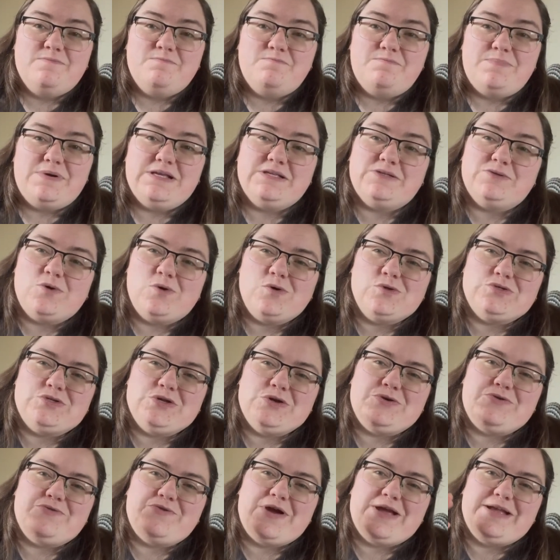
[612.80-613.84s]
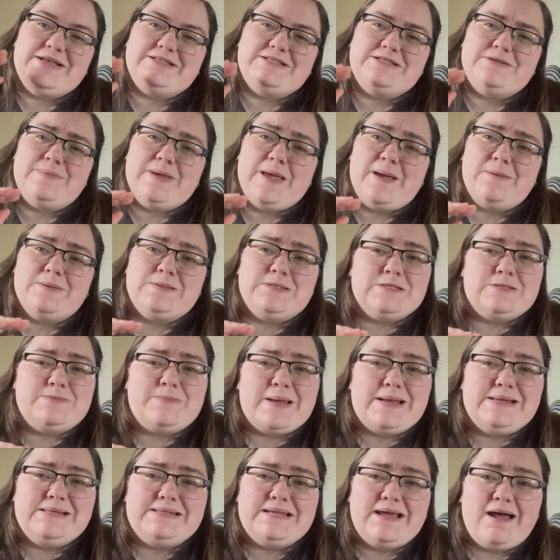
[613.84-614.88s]
But it's also great to be able to
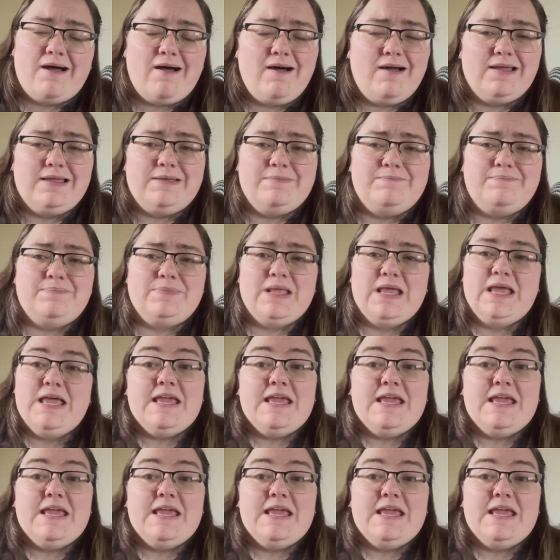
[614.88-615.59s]
spend time.